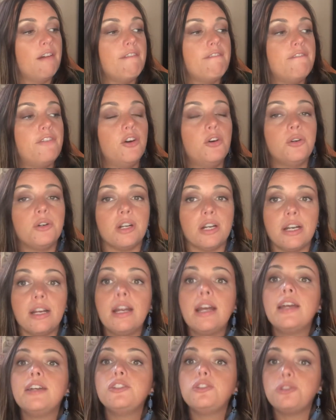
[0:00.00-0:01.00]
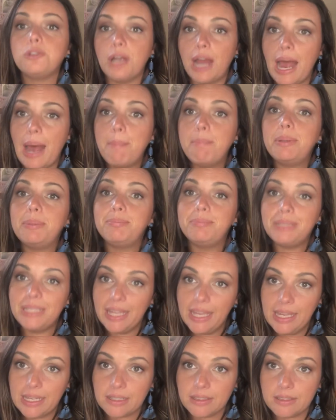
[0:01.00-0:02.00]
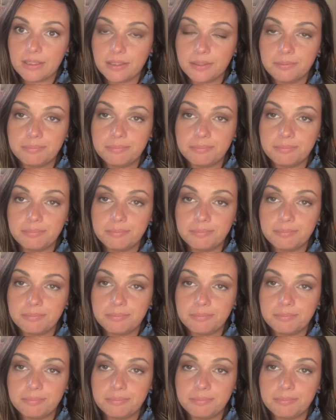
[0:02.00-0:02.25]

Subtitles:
4. Trap plant.